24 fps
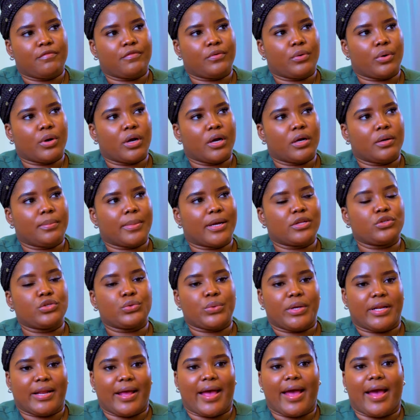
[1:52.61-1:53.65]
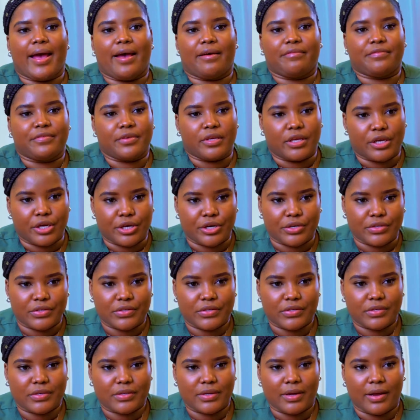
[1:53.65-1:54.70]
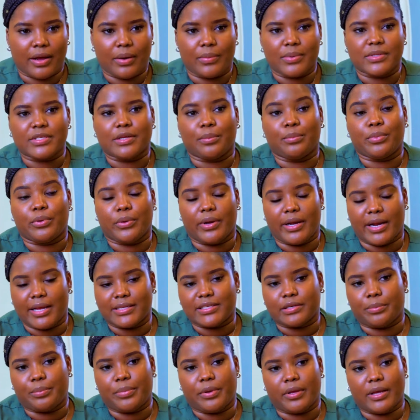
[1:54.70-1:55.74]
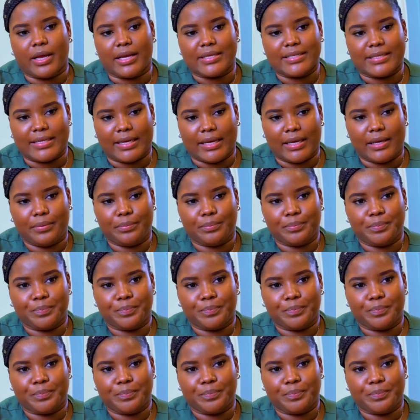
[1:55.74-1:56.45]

For about 2.5 years, I was employed as a PSE.